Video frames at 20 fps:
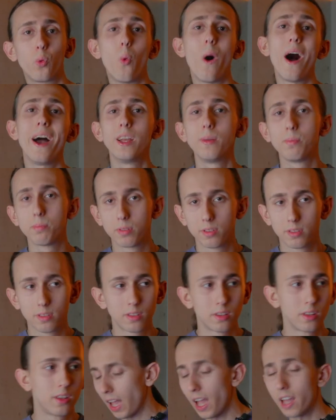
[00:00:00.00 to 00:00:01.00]

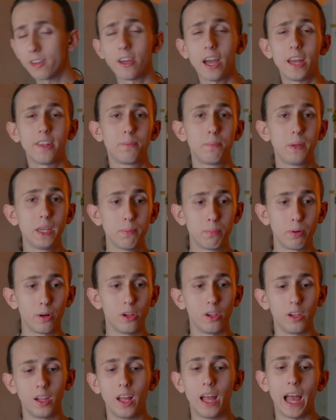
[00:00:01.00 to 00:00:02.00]
wipes. I've had
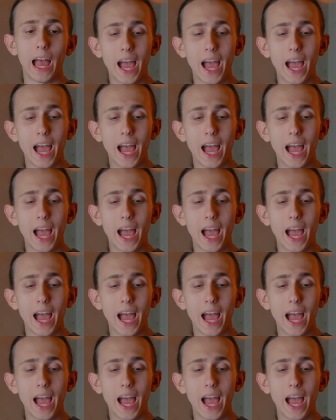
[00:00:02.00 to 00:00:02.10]
people